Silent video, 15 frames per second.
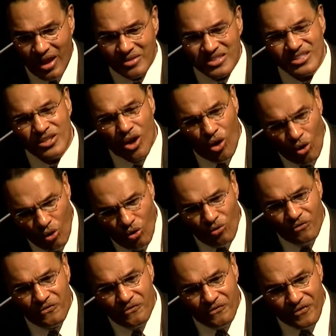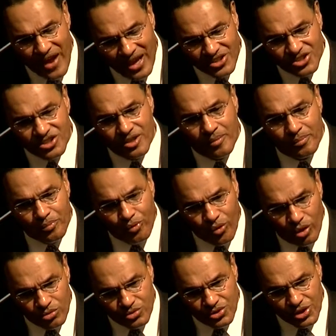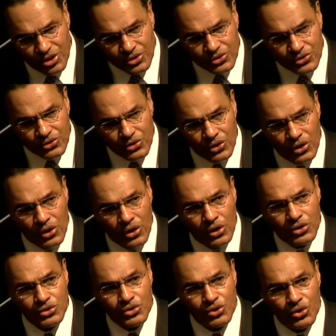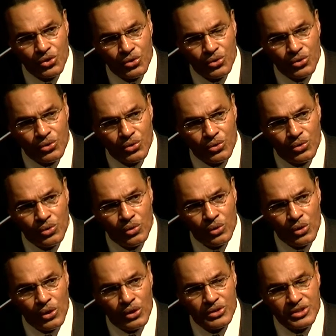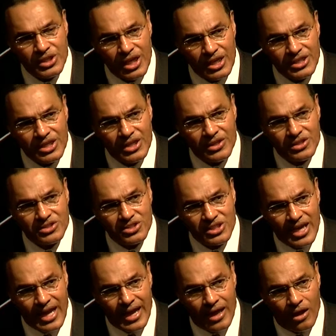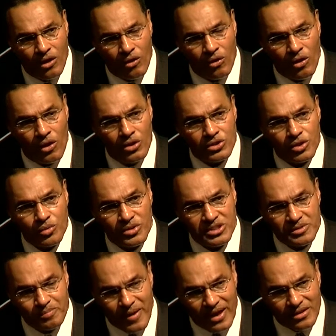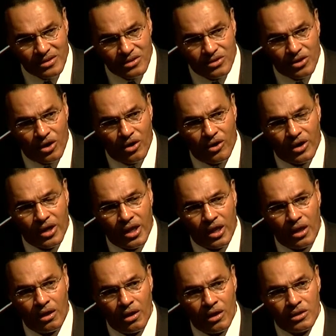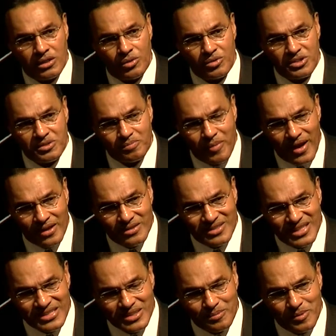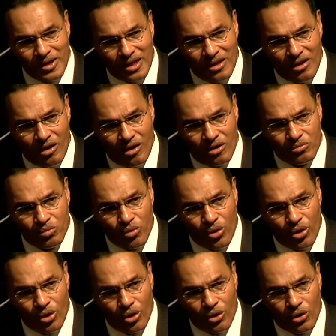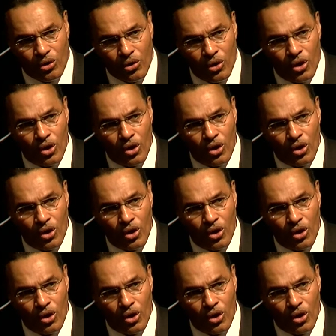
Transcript: Just old-fashioned approaches to teaching the child to respect authority, to respect discipline and hard work,